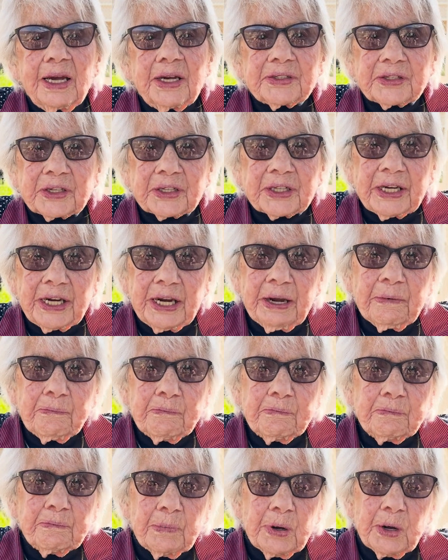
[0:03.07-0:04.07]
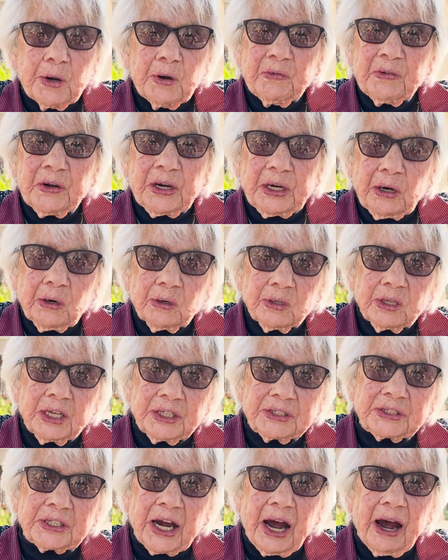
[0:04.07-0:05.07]
to keep moving all the
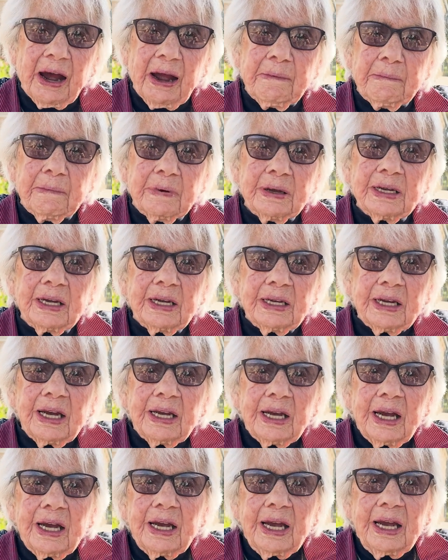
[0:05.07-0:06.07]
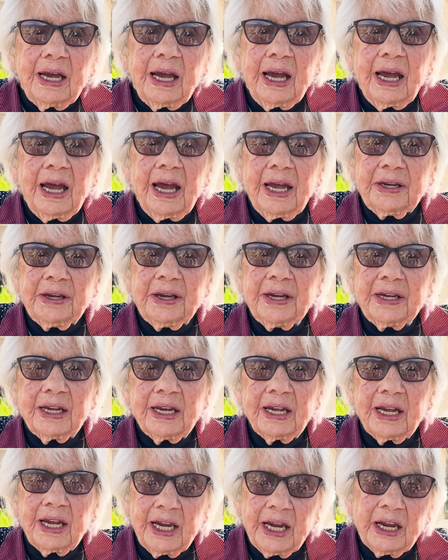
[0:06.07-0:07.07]
time, and
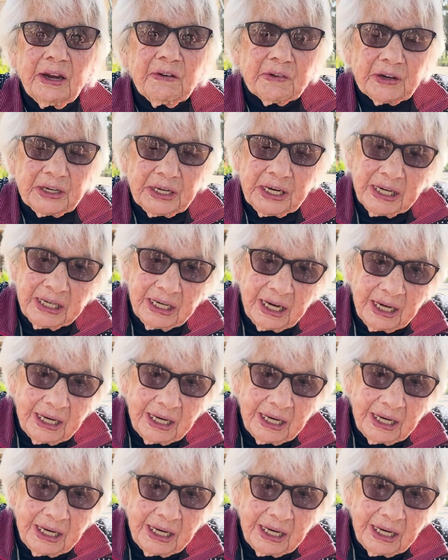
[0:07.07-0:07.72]
even